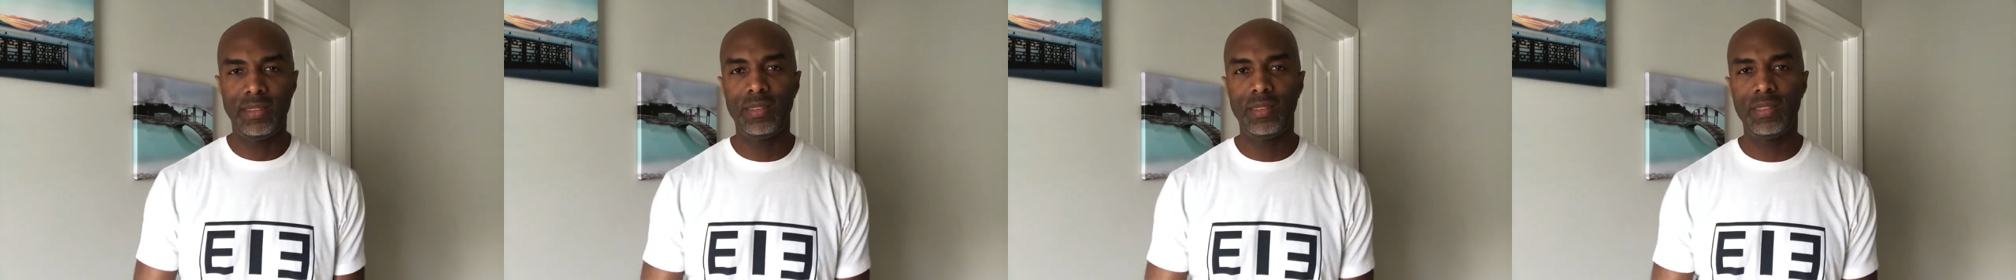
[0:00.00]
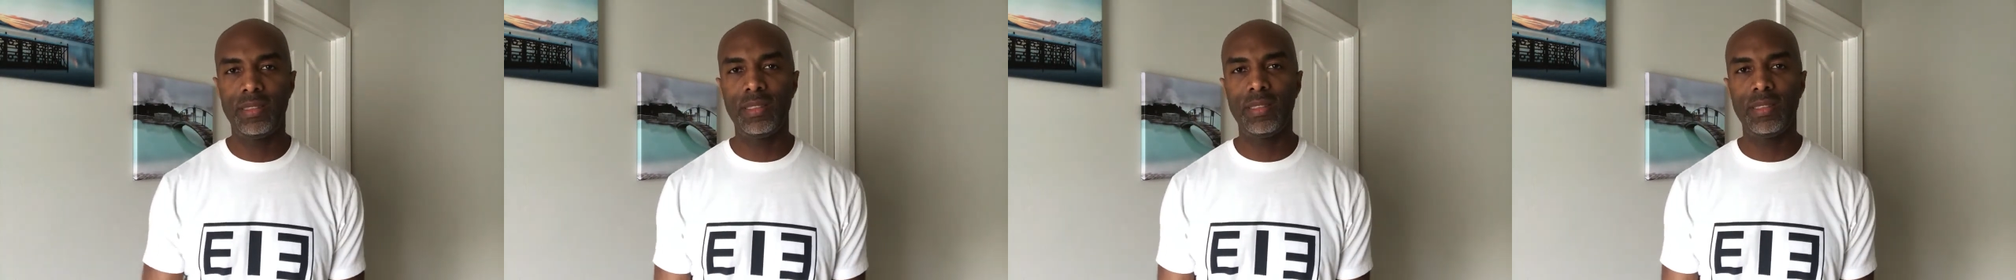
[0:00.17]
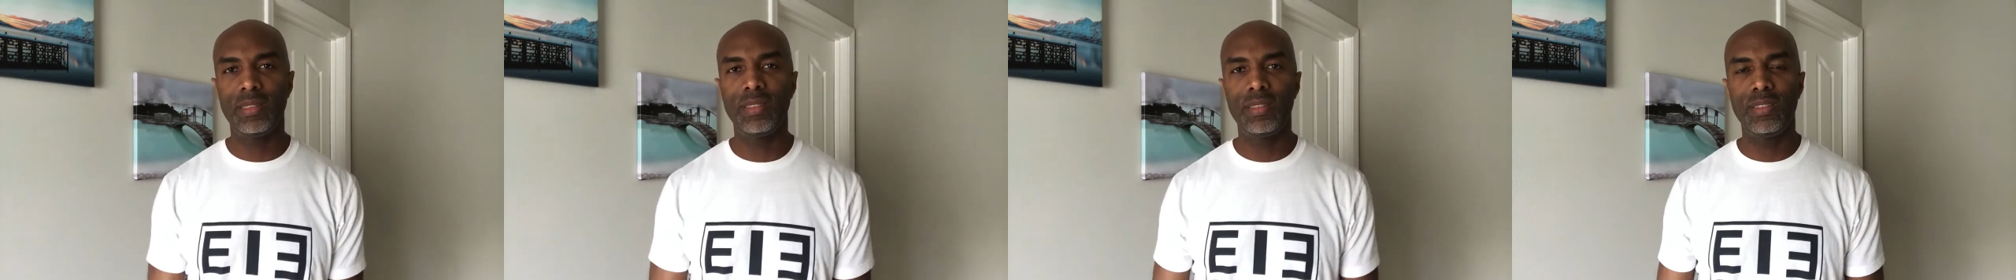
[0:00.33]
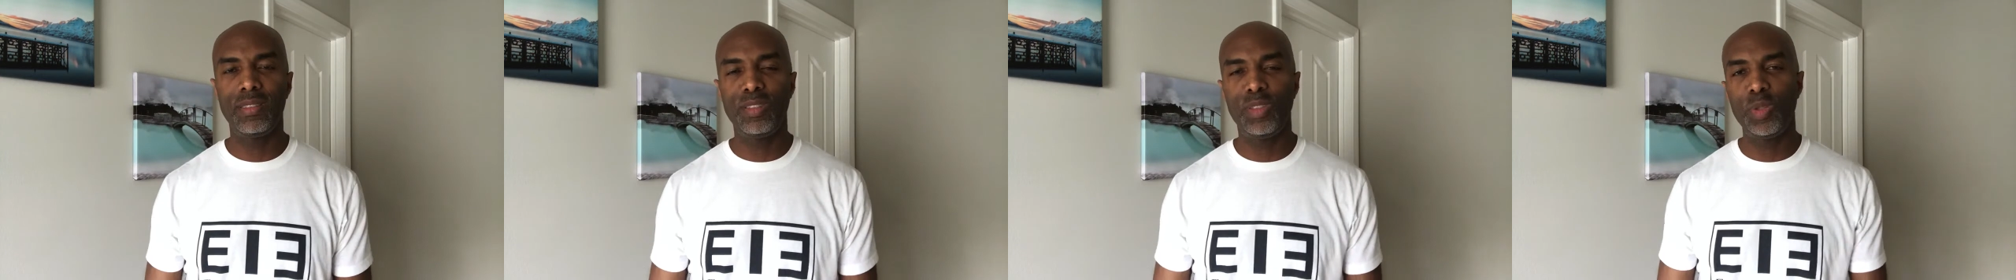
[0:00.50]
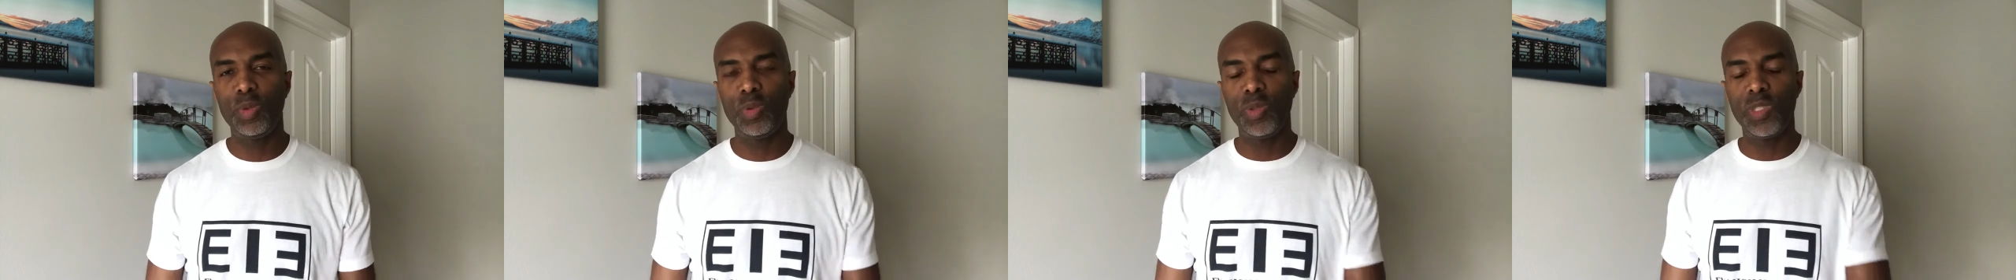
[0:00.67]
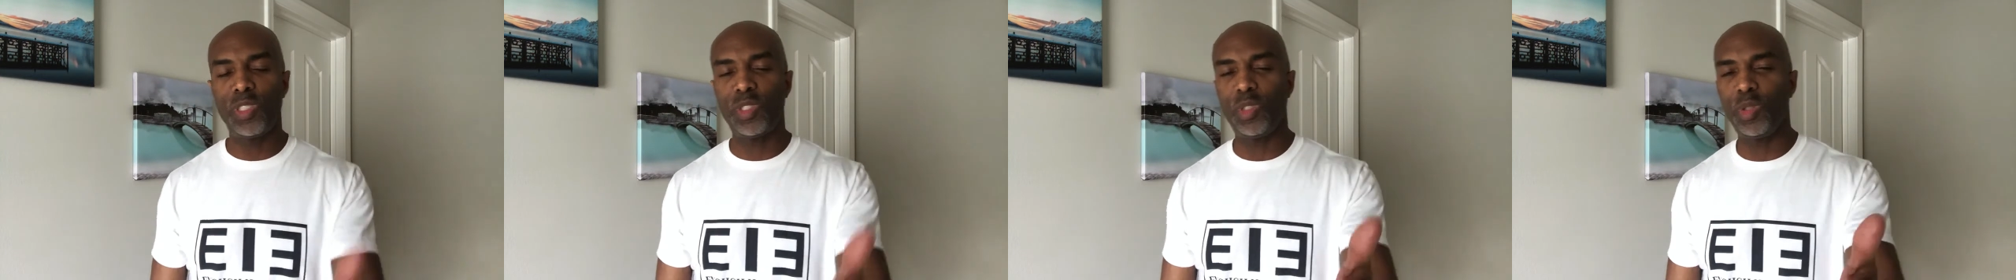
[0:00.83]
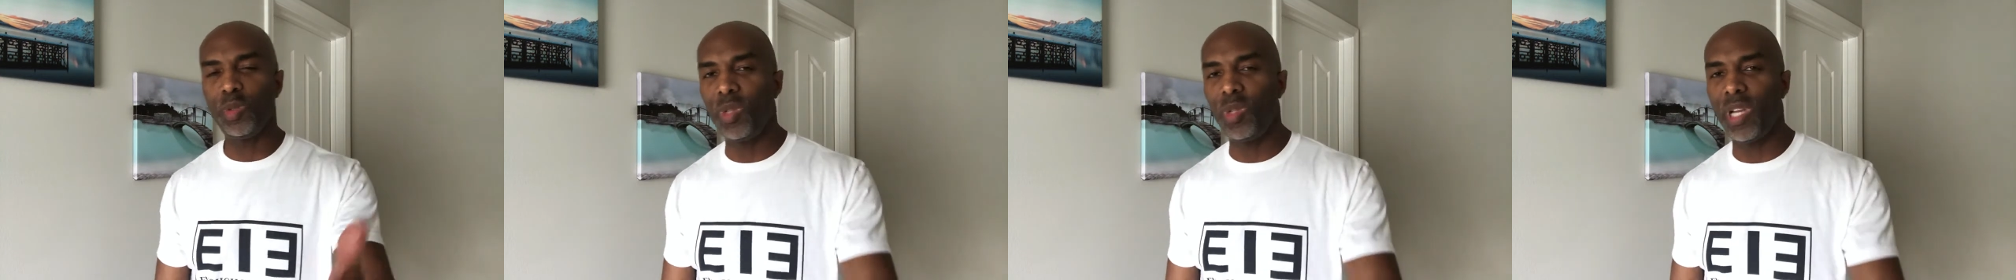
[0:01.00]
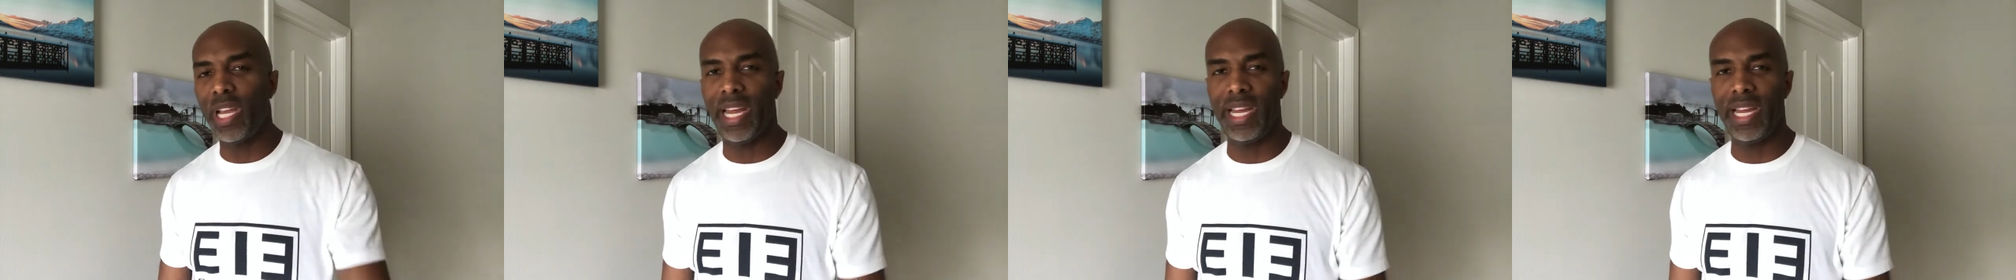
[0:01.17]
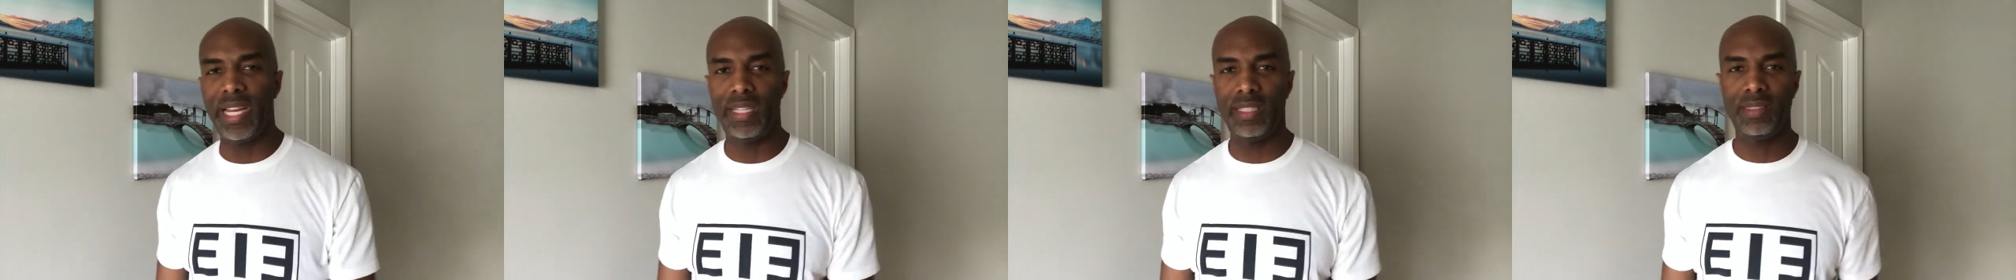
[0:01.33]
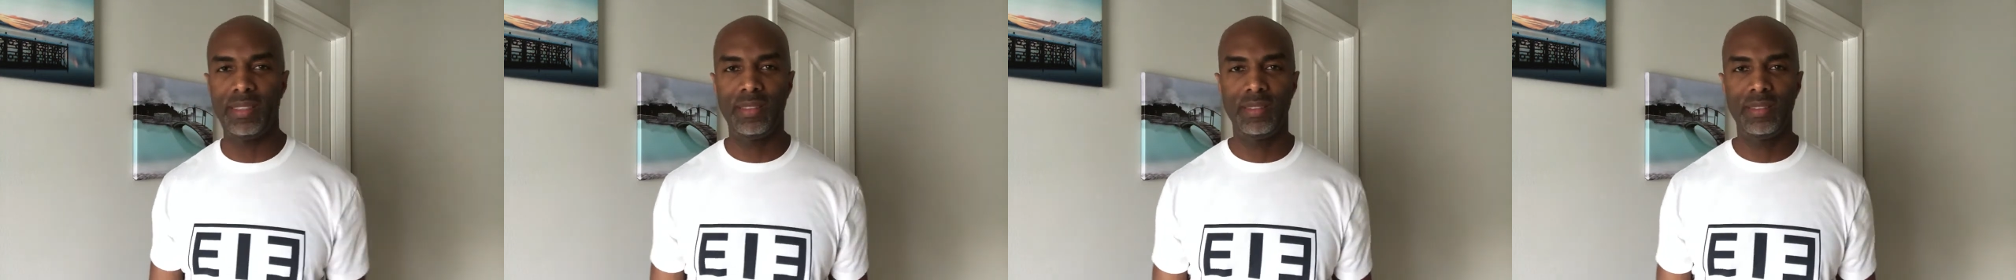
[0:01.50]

Just do what you can